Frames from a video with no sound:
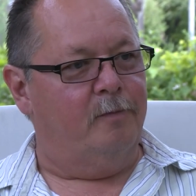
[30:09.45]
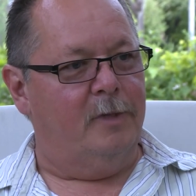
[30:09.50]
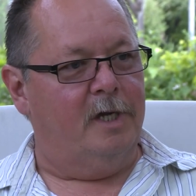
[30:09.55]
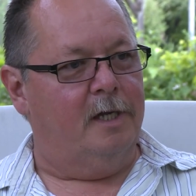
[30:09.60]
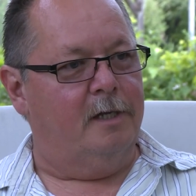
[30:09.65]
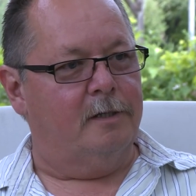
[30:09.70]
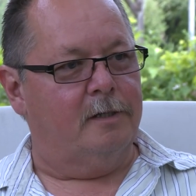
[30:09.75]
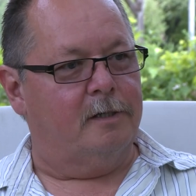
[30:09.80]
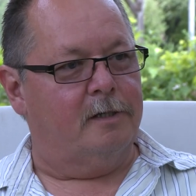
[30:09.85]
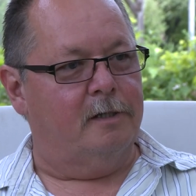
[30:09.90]

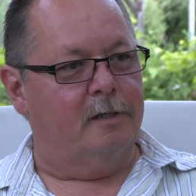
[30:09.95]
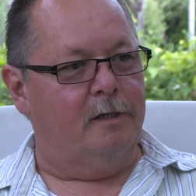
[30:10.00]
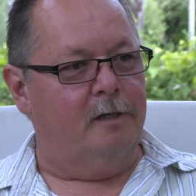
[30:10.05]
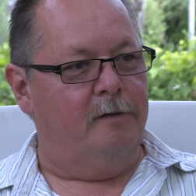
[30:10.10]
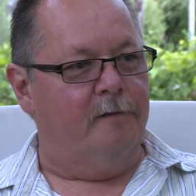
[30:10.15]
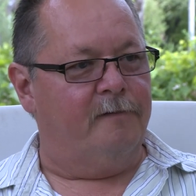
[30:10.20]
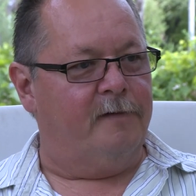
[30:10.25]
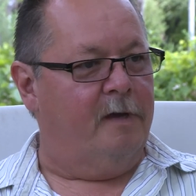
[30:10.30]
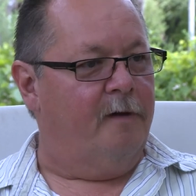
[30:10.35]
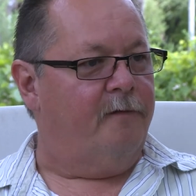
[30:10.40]
means
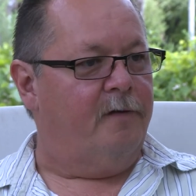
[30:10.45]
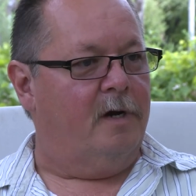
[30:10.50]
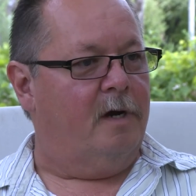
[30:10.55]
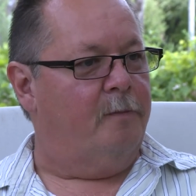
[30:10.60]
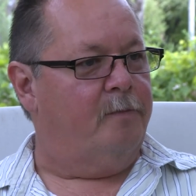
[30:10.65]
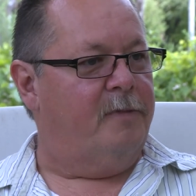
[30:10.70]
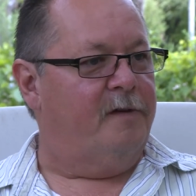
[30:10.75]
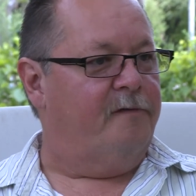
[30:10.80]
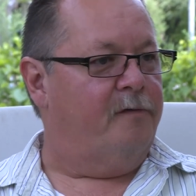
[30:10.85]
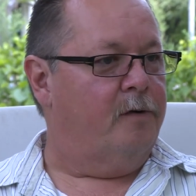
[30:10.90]
you've given
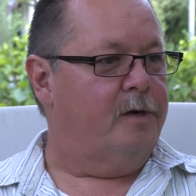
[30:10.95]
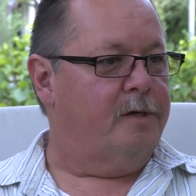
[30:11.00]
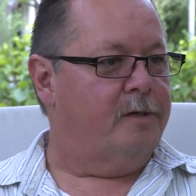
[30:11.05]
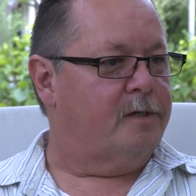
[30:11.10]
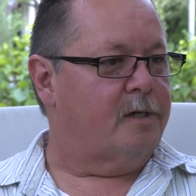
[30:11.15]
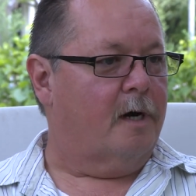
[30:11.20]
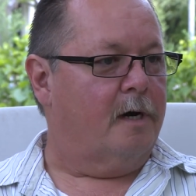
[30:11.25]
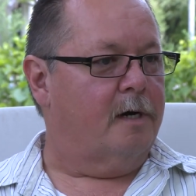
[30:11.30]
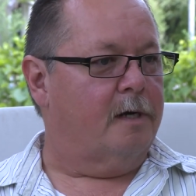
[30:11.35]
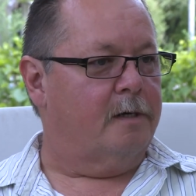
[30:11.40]
up before you
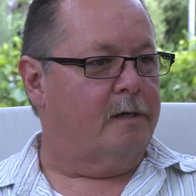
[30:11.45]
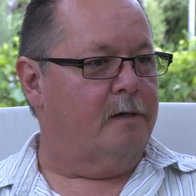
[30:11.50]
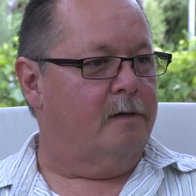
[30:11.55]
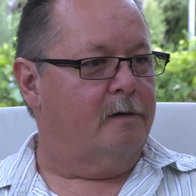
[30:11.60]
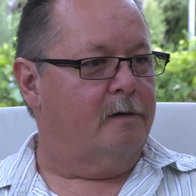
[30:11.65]
started.